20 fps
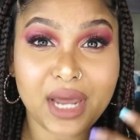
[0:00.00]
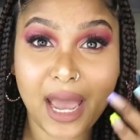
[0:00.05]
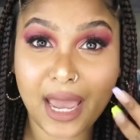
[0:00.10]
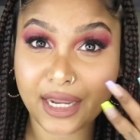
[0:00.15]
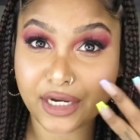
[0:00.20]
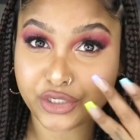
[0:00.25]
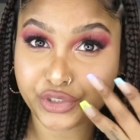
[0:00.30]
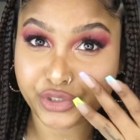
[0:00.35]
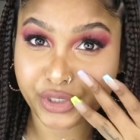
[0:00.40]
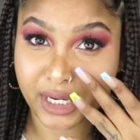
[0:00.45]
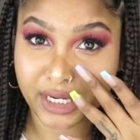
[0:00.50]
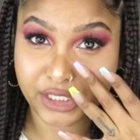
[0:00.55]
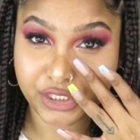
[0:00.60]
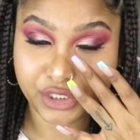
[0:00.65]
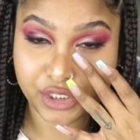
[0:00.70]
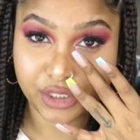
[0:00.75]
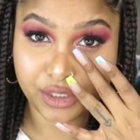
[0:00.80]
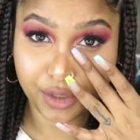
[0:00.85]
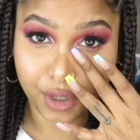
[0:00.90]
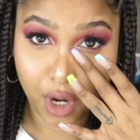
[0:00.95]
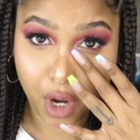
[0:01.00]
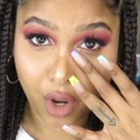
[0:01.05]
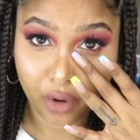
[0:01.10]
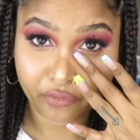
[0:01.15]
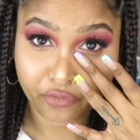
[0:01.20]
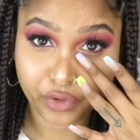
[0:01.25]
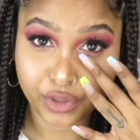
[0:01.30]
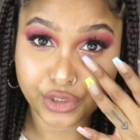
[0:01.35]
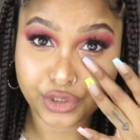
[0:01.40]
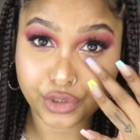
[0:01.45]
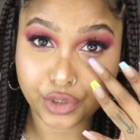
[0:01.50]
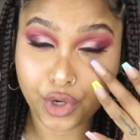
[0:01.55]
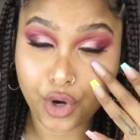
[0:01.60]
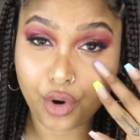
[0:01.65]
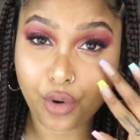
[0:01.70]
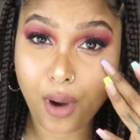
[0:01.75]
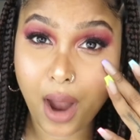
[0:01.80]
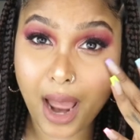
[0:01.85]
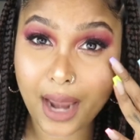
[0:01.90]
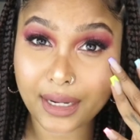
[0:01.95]
hydration for it to
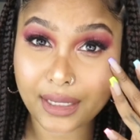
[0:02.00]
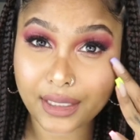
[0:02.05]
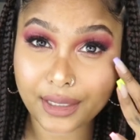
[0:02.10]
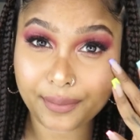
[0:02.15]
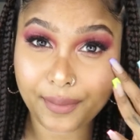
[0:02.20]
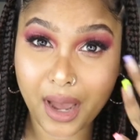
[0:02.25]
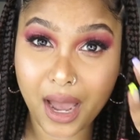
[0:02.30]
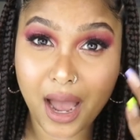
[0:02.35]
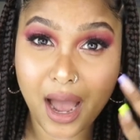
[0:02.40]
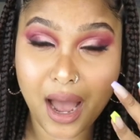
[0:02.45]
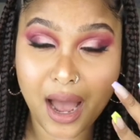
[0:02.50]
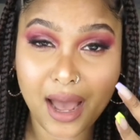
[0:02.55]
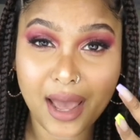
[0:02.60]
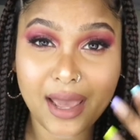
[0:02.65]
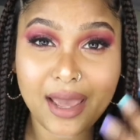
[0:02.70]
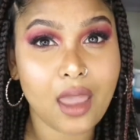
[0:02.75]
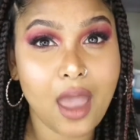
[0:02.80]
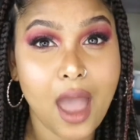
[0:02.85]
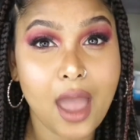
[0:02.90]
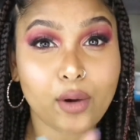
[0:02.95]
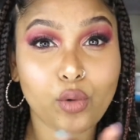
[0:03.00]
go under my eye.